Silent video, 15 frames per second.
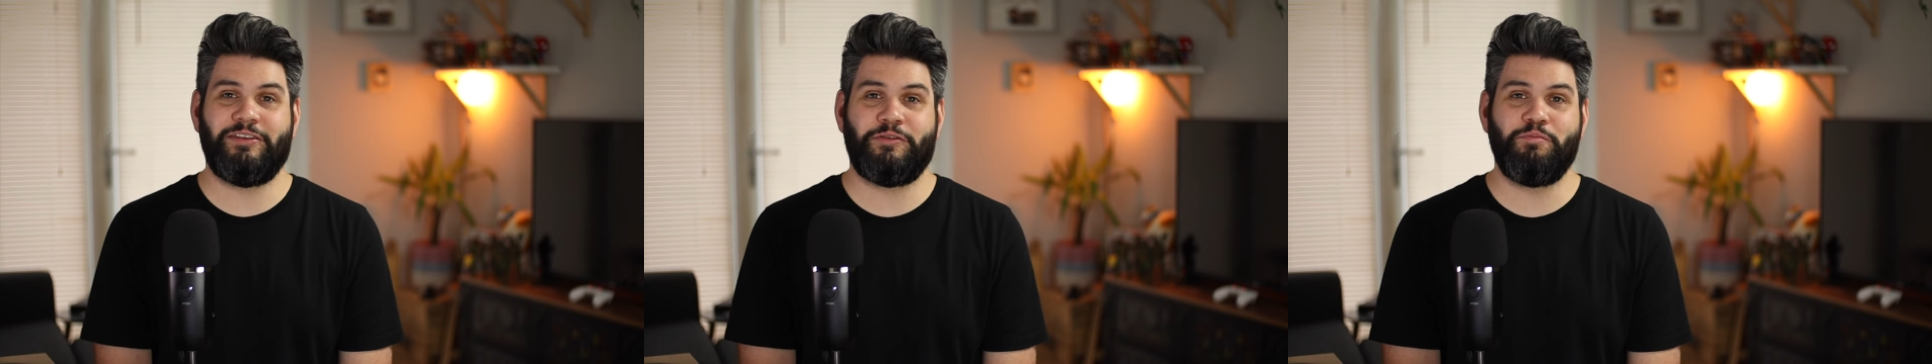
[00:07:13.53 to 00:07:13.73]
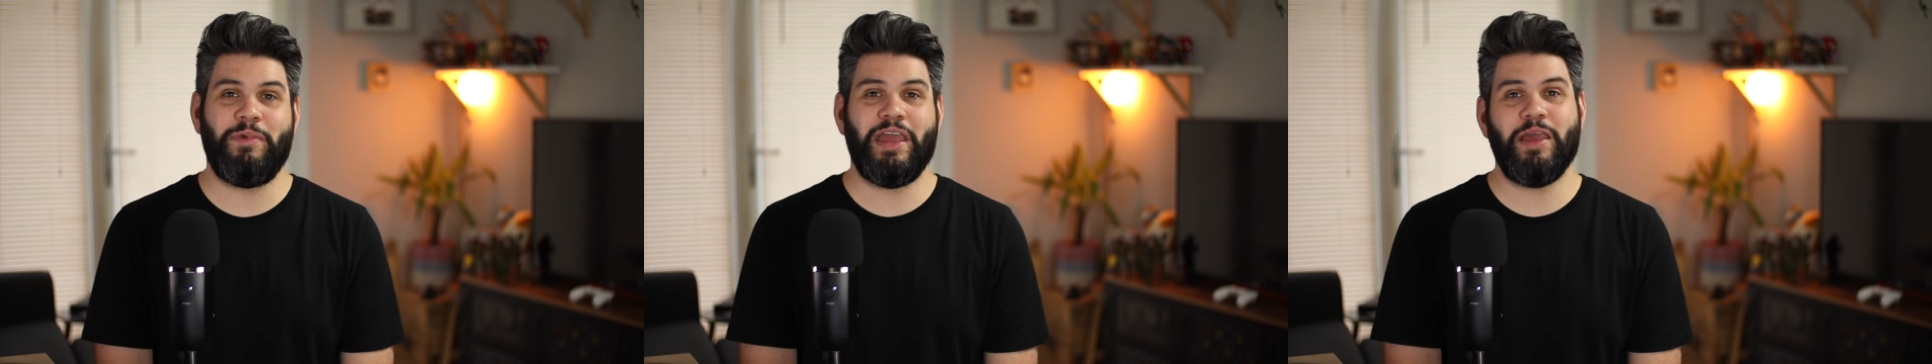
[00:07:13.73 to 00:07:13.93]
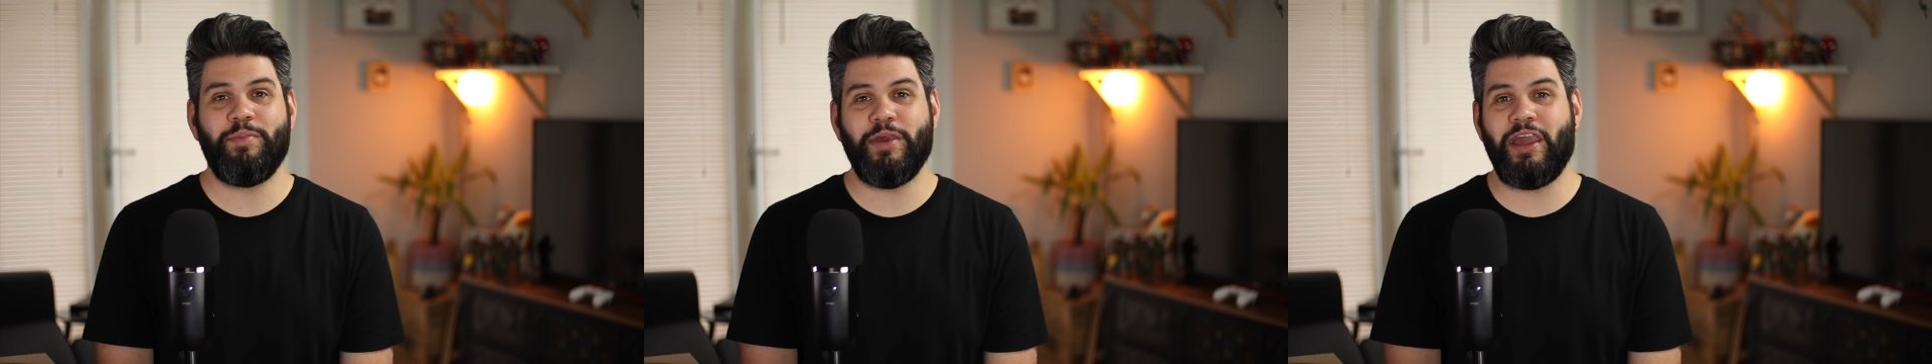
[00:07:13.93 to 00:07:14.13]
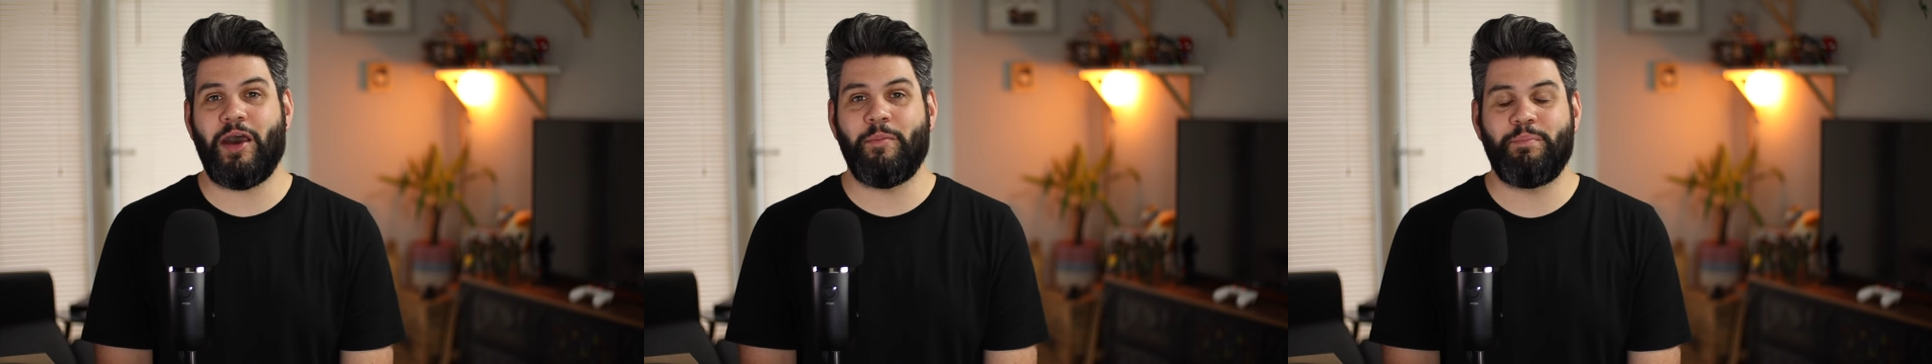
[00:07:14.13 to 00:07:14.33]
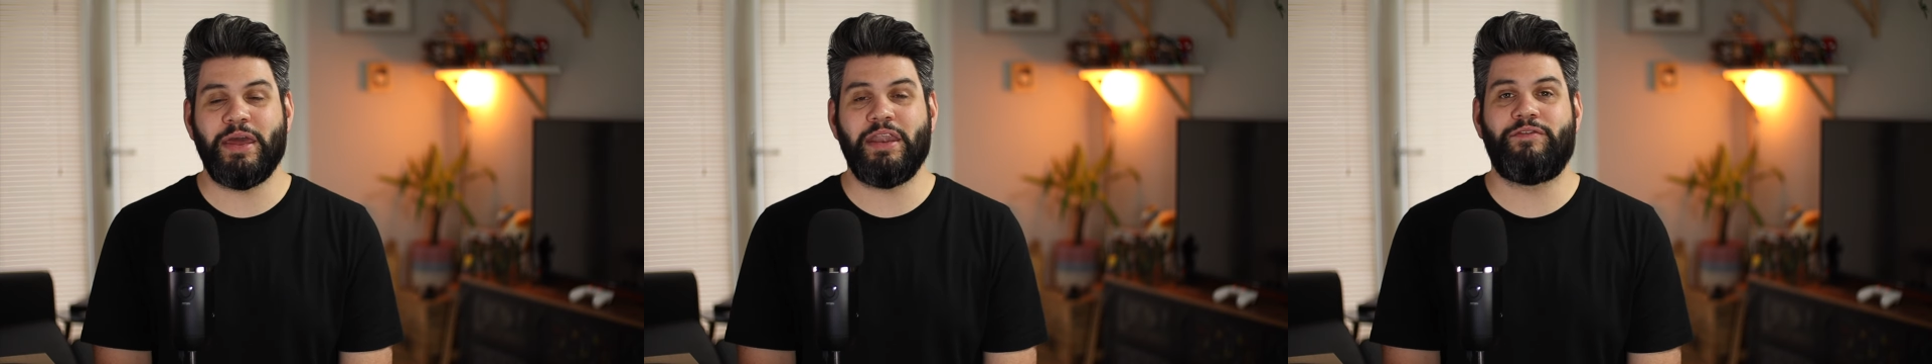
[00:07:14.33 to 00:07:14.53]
maybe a
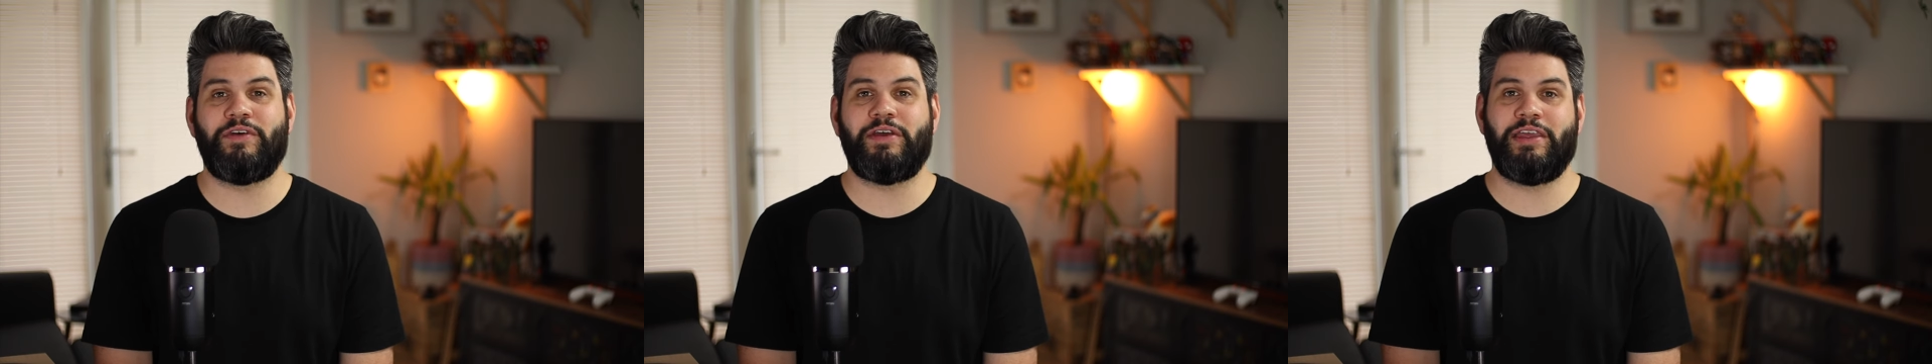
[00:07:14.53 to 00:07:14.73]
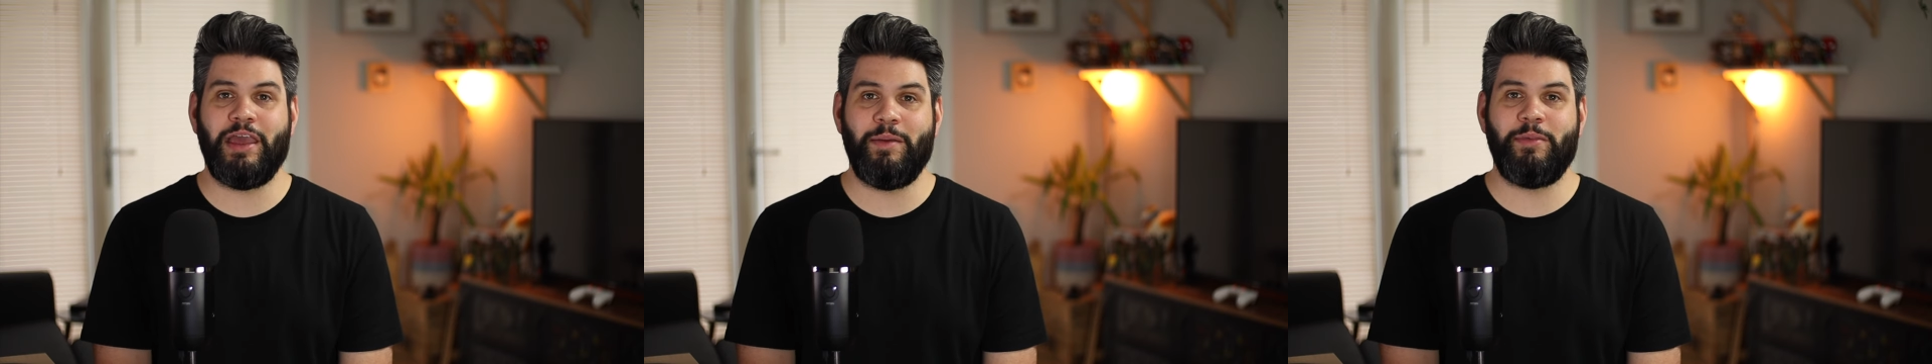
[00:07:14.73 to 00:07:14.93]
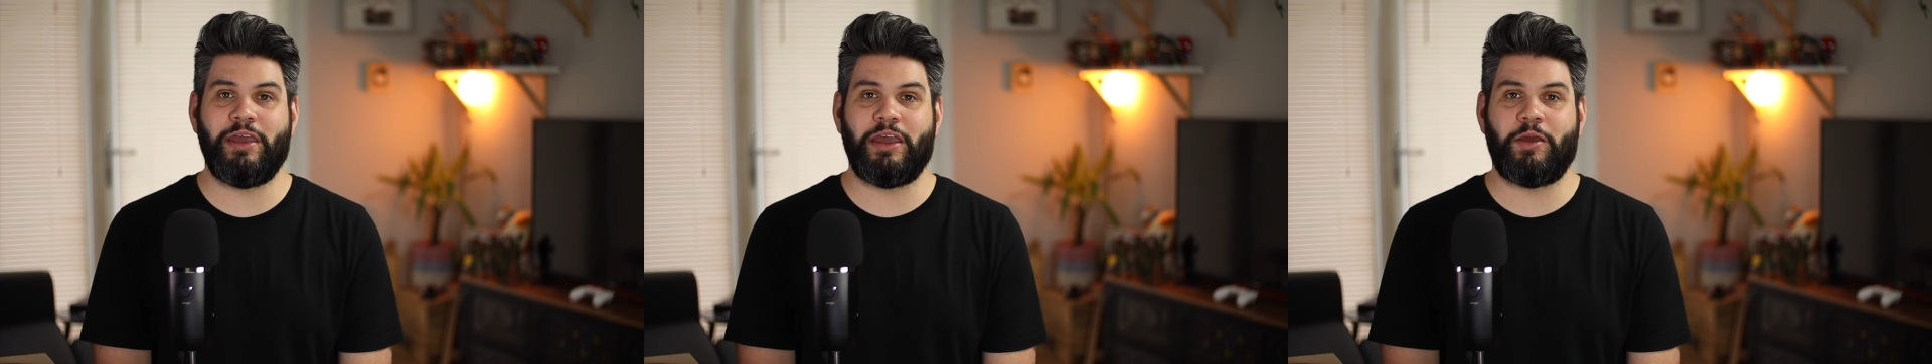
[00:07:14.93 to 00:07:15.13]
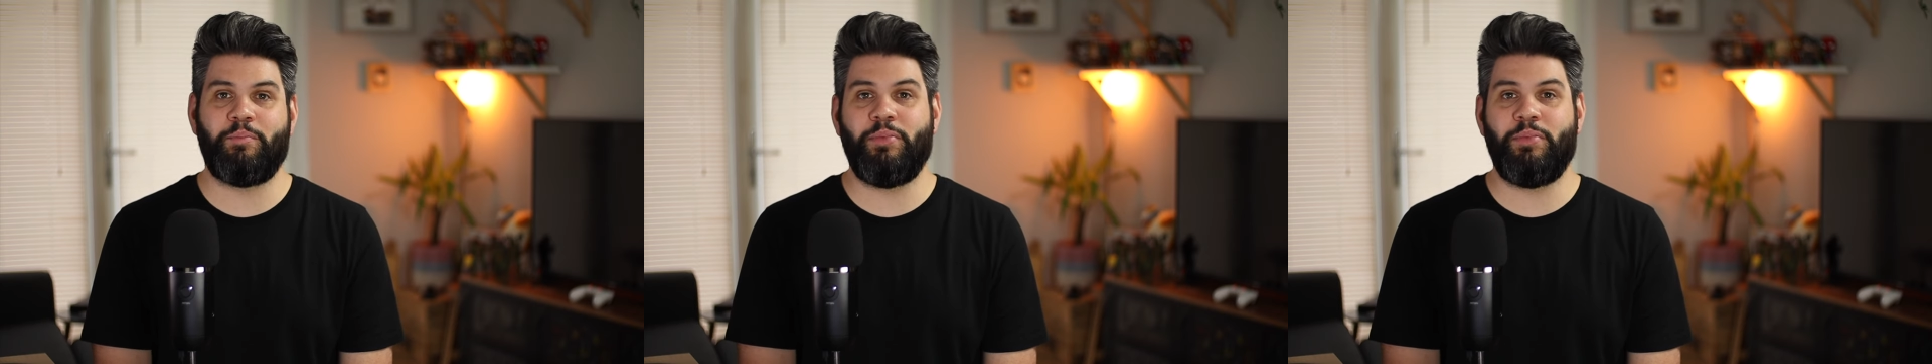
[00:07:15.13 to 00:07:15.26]
bit of a gimmick,